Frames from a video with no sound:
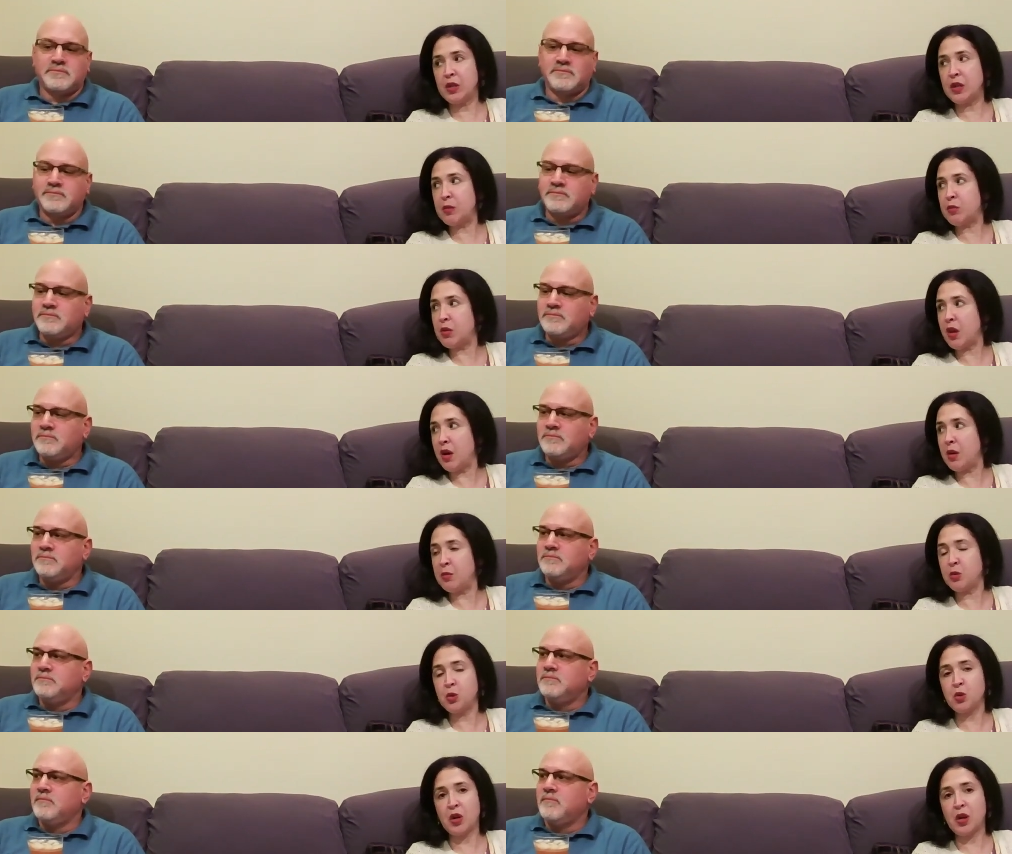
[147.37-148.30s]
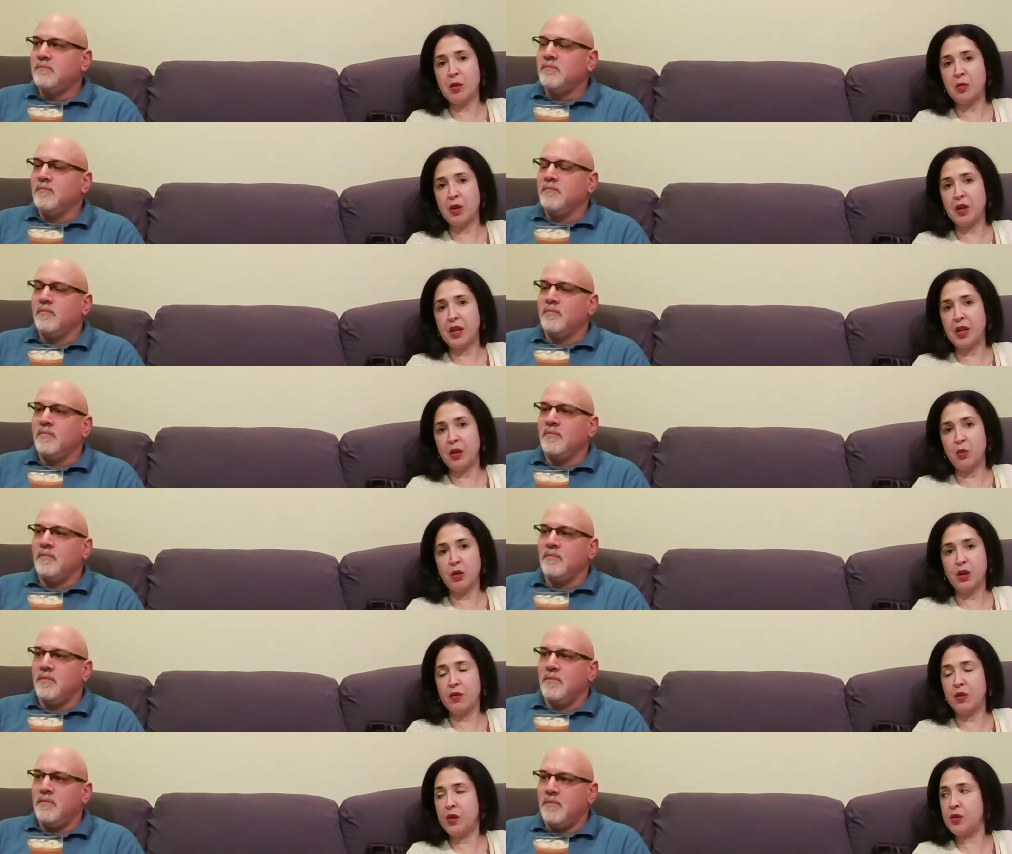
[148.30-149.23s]
Speaker 1: like plum, strawberry,
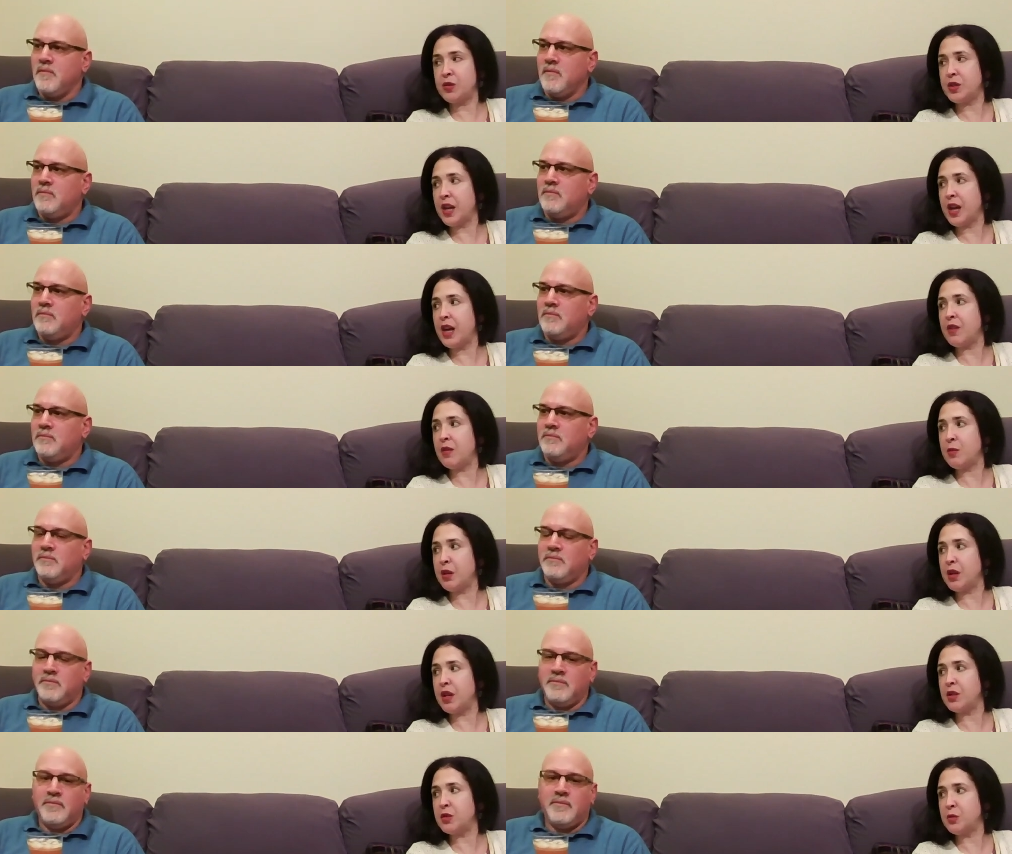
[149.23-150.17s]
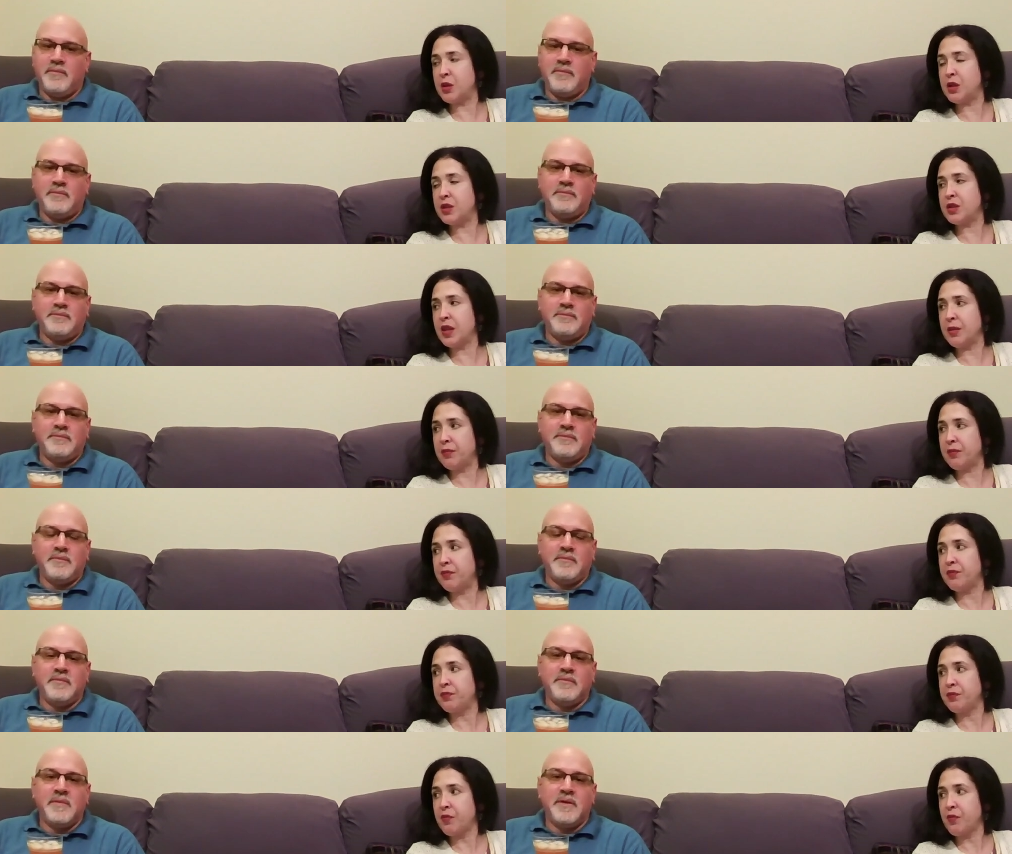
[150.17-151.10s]
whatever else they have. I'm going to get some next time.
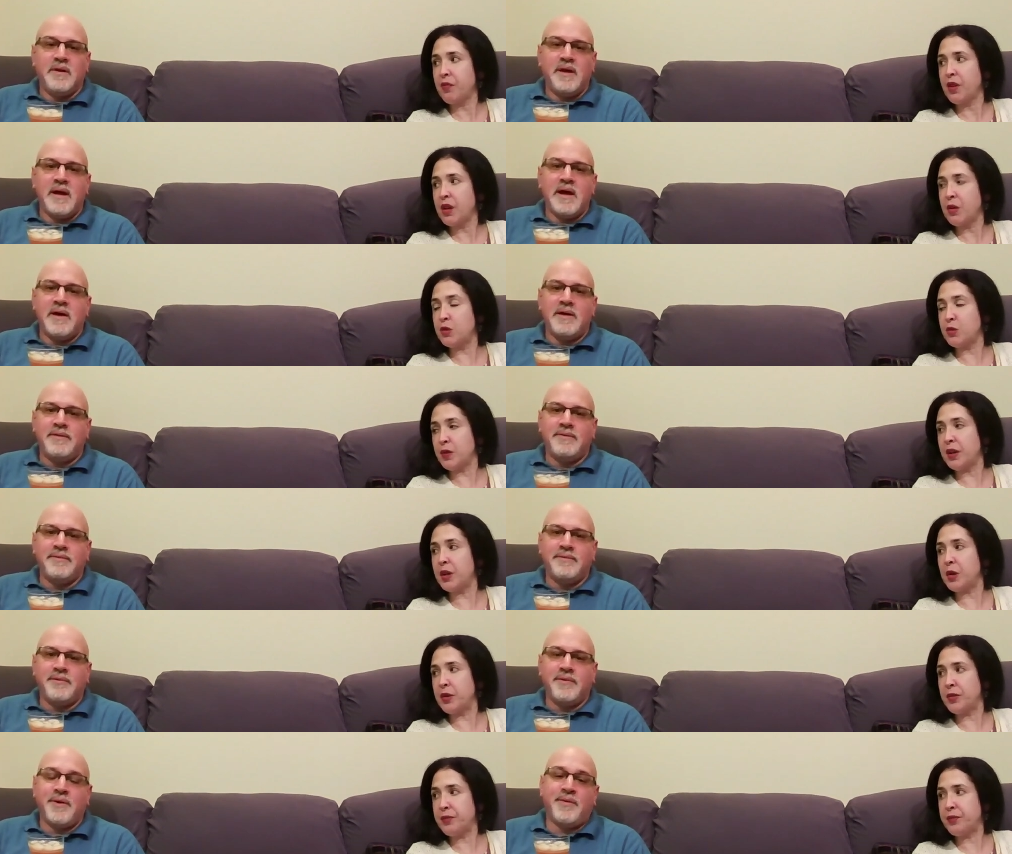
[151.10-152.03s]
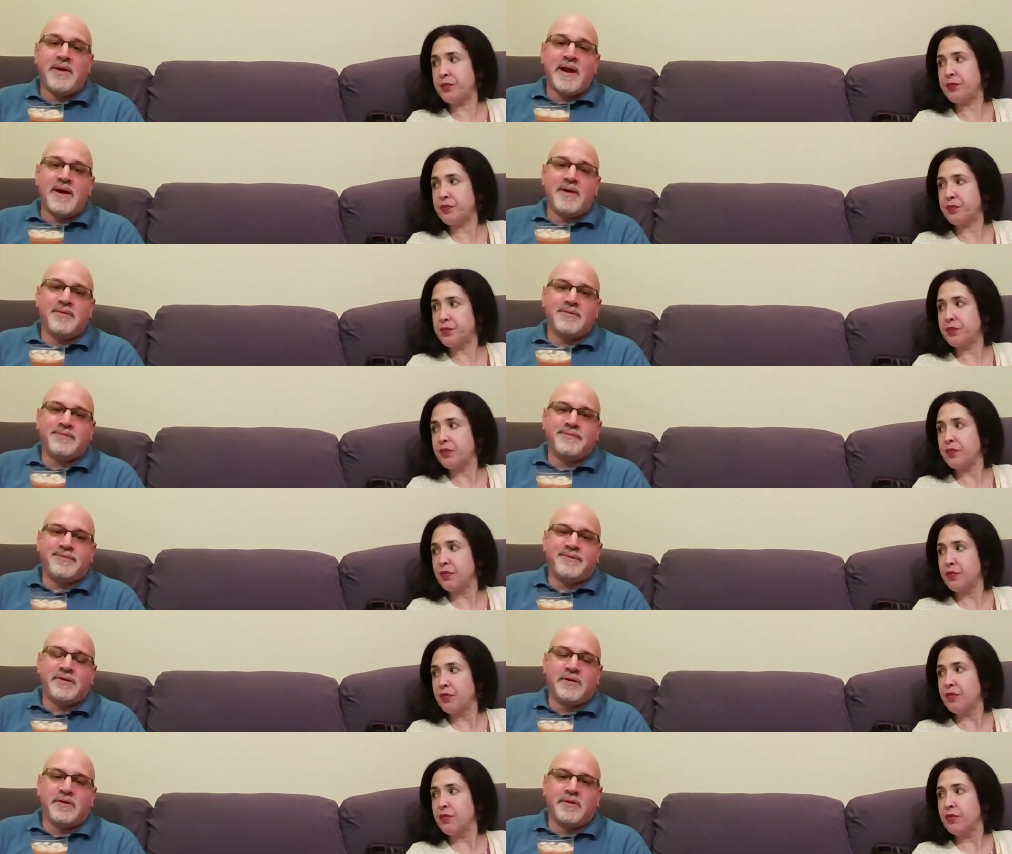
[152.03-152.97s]
Speaker 2: Yeah. It was very good. We ran out,
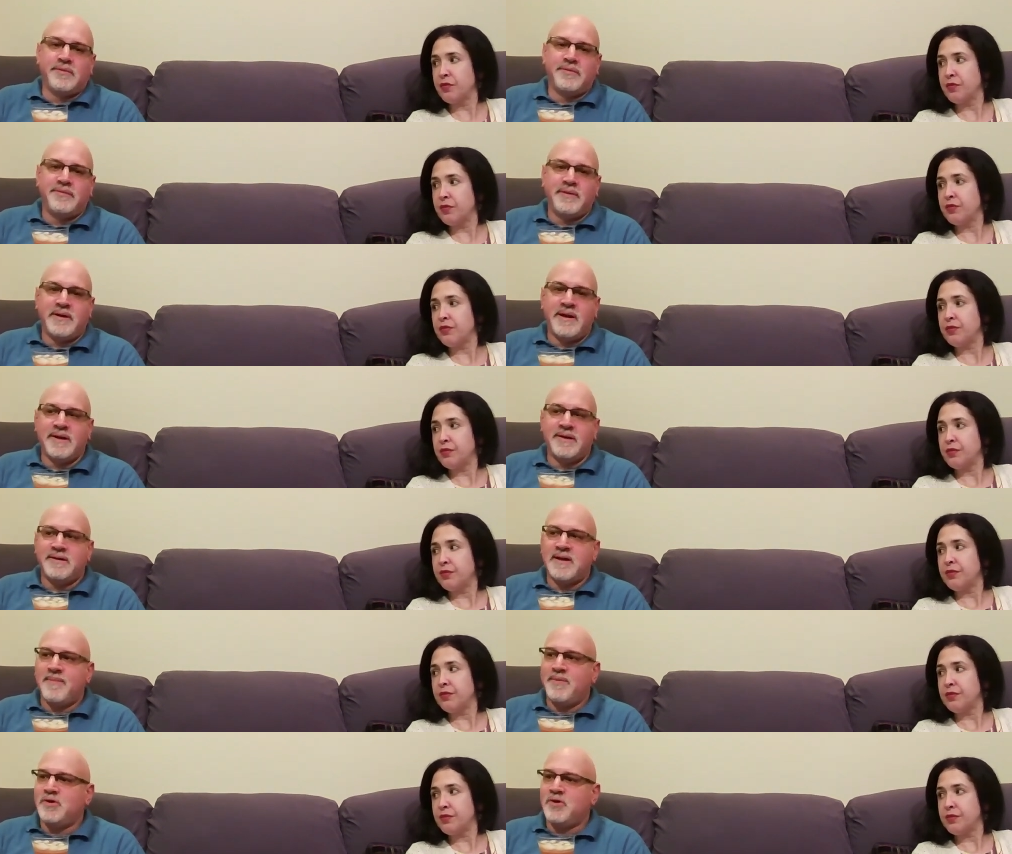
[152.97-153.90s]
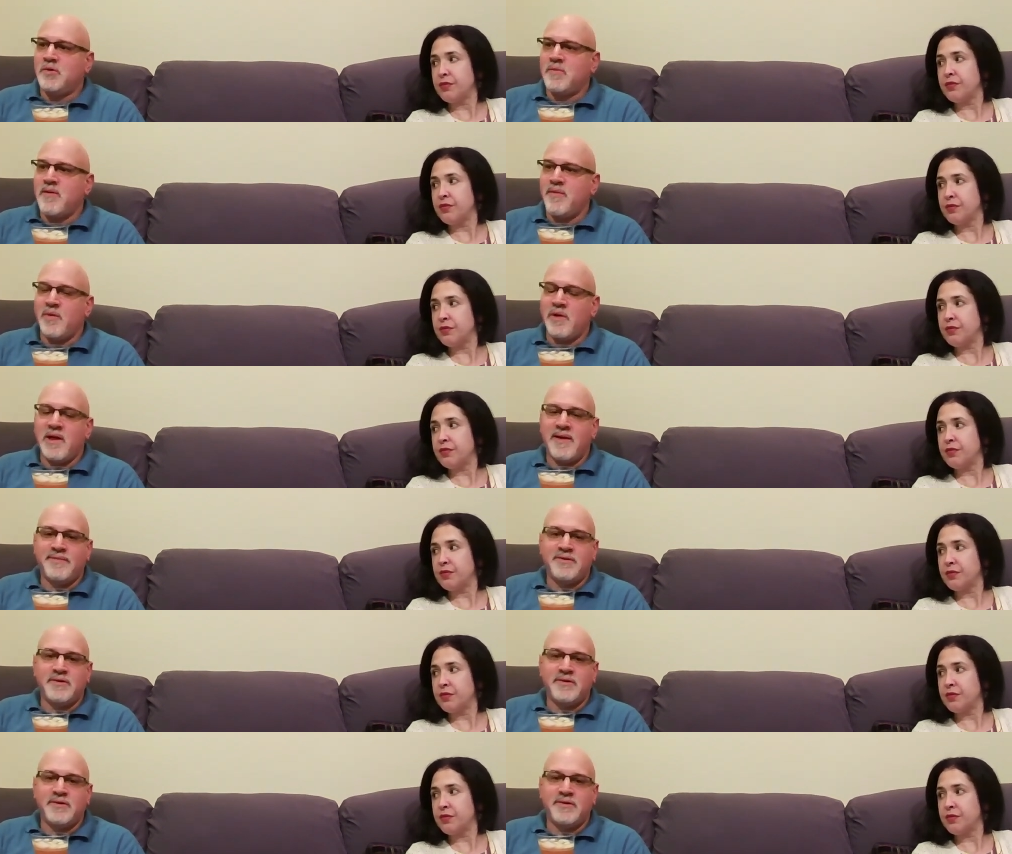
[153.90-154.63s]
so the next episode maybe we'll have